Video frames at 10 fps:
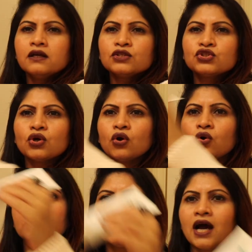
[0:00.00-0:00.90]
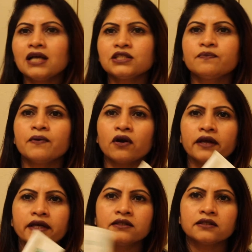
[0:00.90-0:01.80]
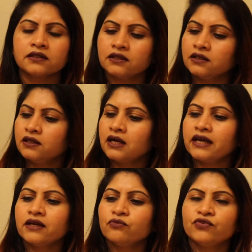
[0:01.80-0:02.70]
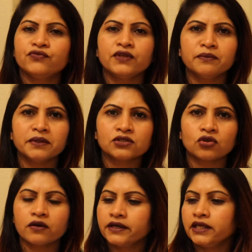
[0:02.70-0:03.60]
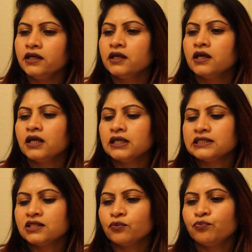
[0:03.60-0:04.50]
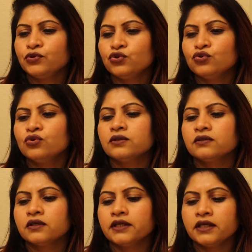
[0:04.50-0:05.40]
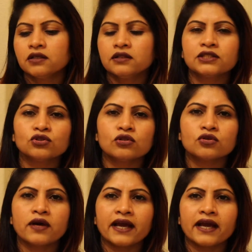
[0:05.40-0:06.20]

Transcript: so the last product I am 15 minutes already is the pure dirty girl this also I